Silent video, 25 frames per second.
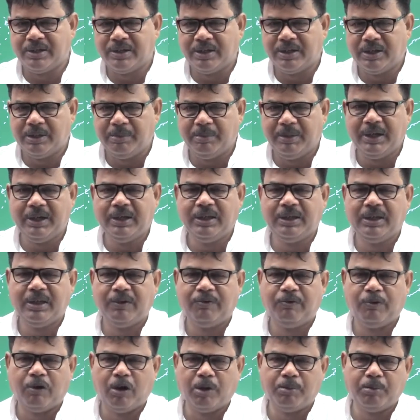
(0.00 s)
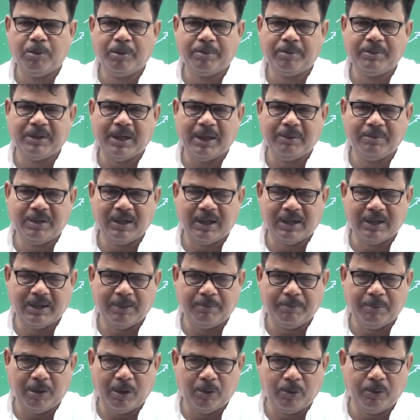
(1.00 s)
remain in the form of chemical
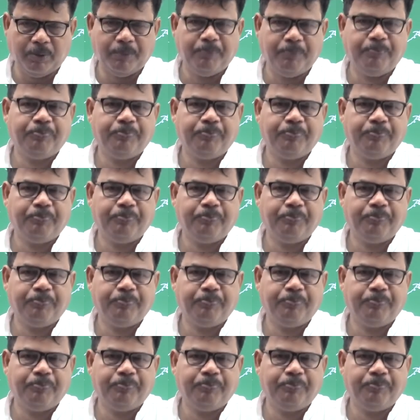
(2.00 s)
compound.